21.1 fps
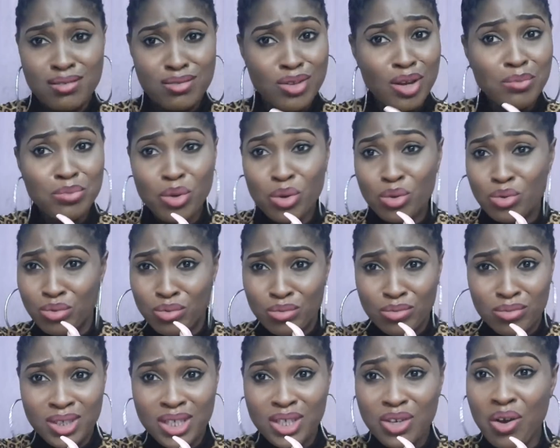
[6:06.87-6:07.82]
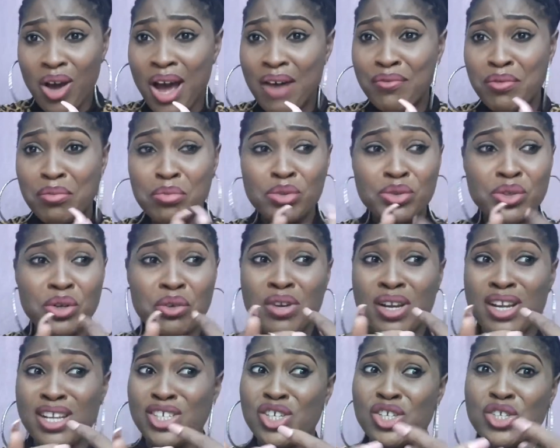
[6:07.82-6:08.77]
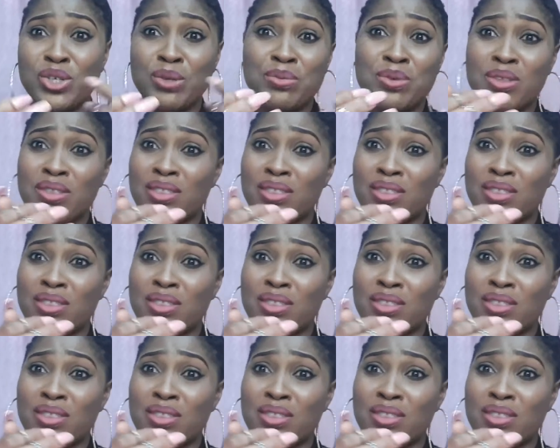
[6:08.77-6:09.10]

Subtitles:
Some don't know. They don't have a modern relationship to